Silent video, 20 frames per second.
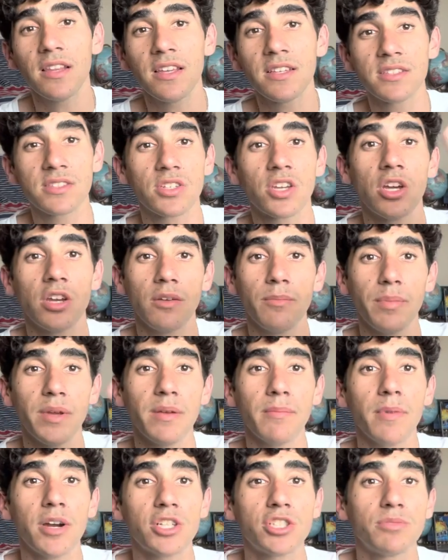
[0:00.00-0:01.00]
list could have
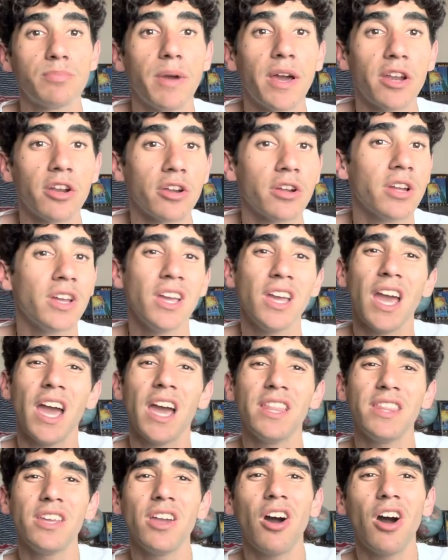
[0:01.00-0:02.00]
been much better,
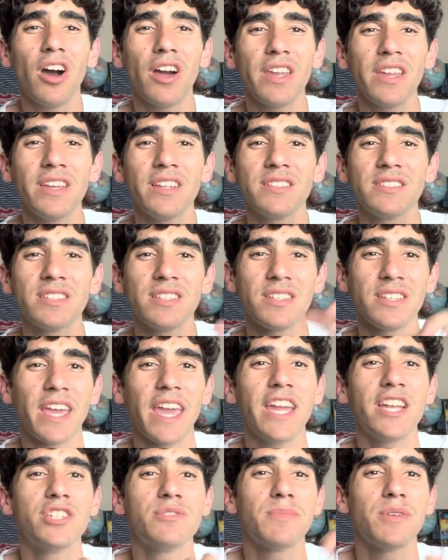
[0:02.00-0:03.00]
and the audience
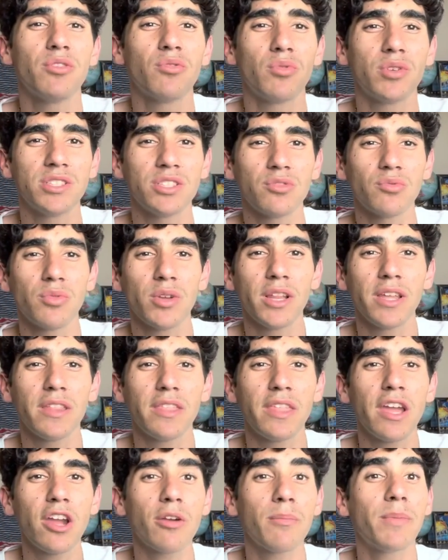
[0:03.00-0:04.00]
engagement wasn't really there,